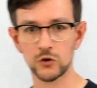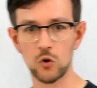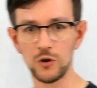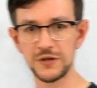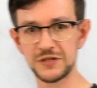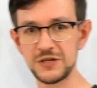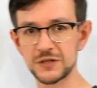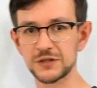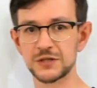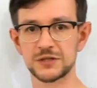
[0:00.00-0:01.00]
all these
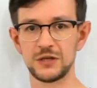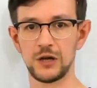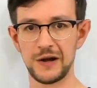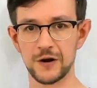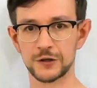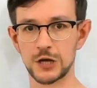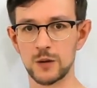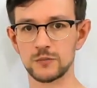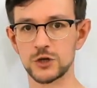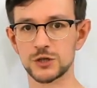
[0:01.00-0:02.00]
distances in linear
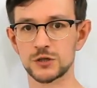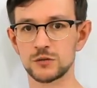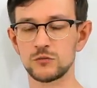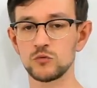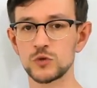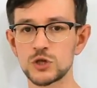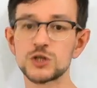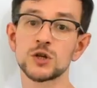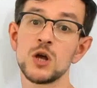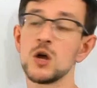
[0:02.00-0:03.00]
time. We
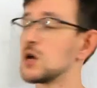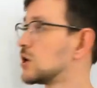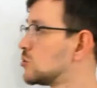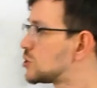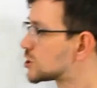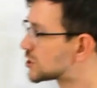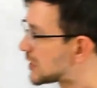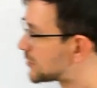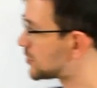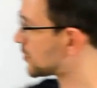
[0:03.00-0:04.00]
just start the